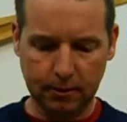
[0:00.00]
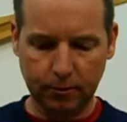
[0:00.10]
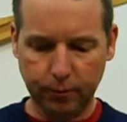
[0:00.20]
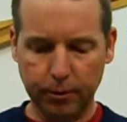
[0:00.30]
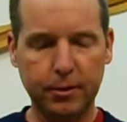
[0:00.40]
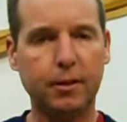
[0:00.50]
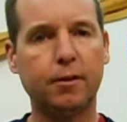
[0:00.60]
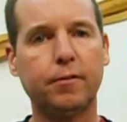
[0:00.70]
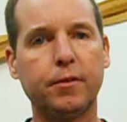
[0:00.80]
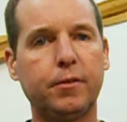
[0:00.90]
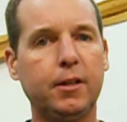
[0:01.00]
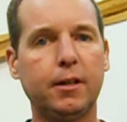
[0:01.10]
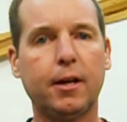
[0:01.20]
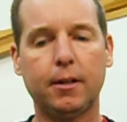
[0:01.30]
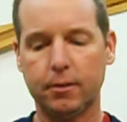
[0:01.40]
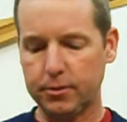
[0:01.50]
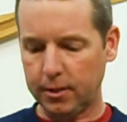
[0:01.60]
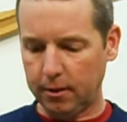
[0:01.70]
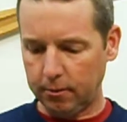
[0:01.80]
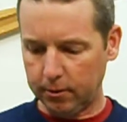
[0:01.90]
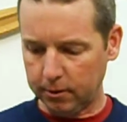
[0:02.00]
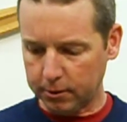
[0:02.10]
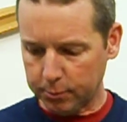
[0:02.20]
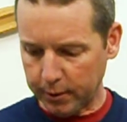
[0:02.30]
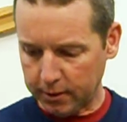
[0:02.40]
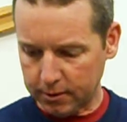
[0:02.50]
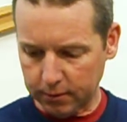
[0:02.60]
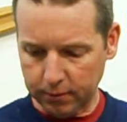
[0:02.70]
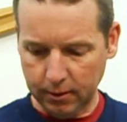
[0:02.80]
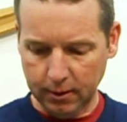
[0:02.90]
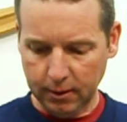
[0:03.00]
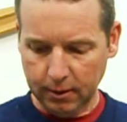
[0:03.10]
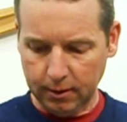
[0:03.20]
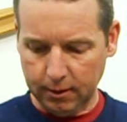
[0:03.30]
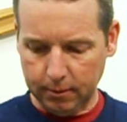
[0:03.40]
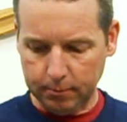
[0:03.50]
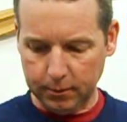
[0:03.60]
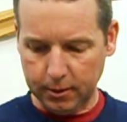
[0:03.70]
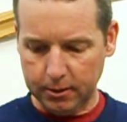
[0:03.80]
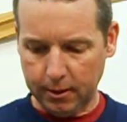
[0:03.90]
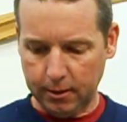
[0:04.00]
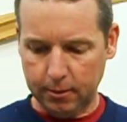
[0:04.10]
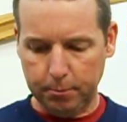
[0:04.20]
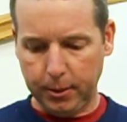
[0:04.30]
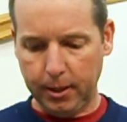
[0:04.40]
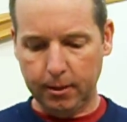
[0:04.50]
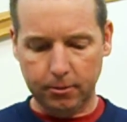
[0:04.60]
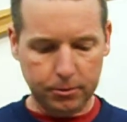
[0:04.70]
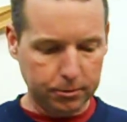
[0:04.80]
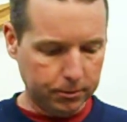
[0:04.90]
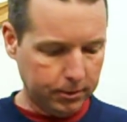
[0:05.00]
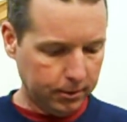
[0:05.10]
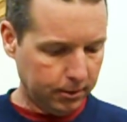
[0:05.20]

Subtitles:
$14 or $15. They aren't real expensive. Guitar and piano tuner.